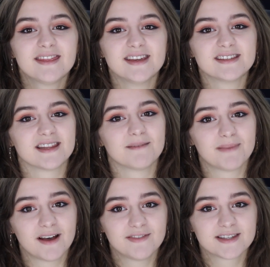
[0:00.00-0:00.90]
These are the
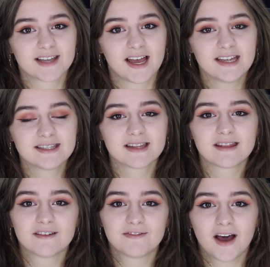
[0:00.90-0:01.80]
buffer size,
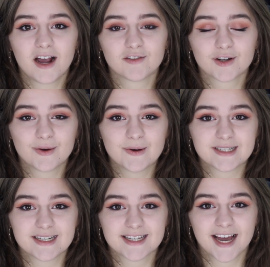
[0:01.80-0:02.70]
the file
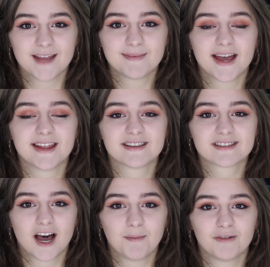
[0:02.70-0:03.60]
recording type and the
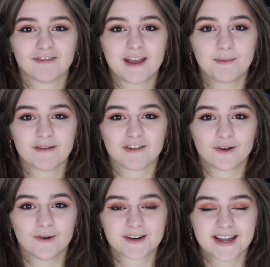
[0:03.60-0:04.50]
sample rate we
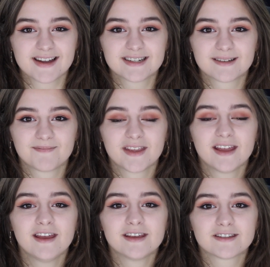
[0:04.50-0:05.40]
record at.
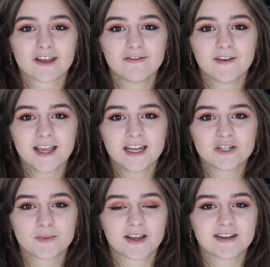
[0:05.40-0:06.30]
So for
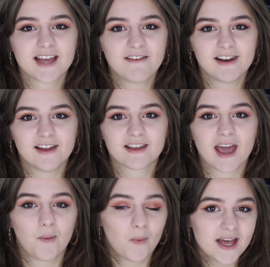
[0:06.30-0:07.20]
each, we're going to have a look
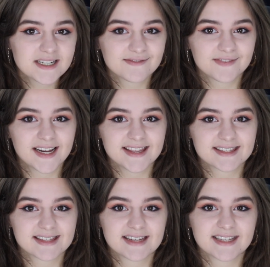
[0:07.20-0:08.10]
at where to find the
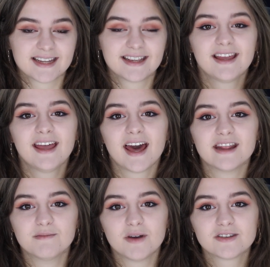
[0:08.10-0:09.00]
setting
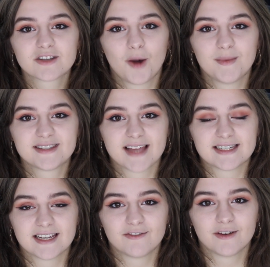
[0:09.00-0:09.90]
and the most common
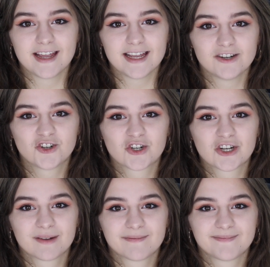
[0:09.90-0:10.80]
setting for each.